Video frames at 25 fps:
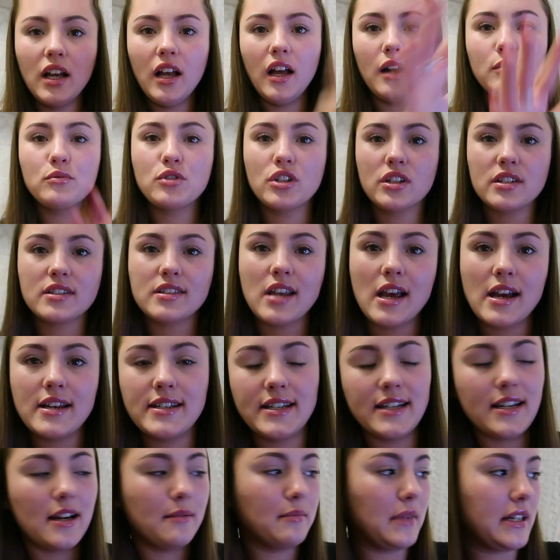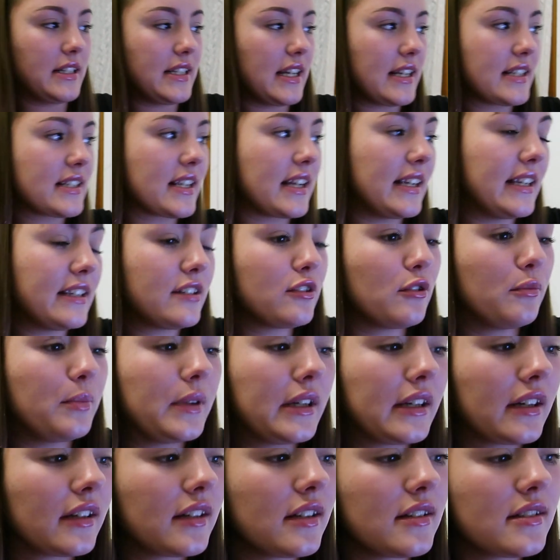I'm just tidying up my desk a little
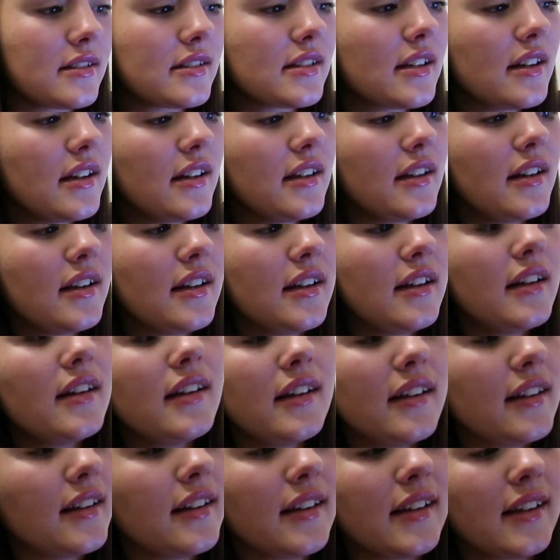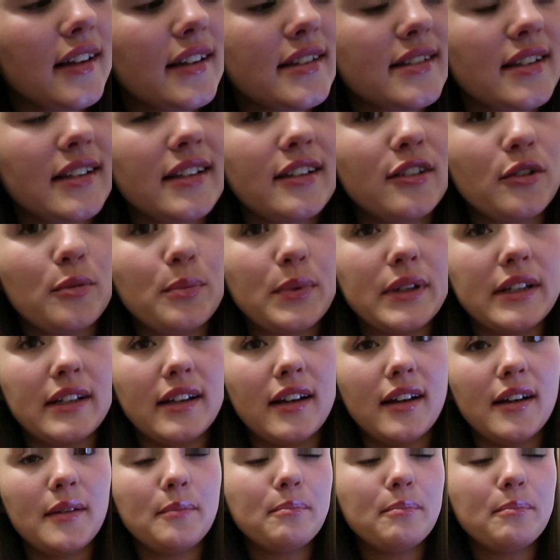bit because it's a little bit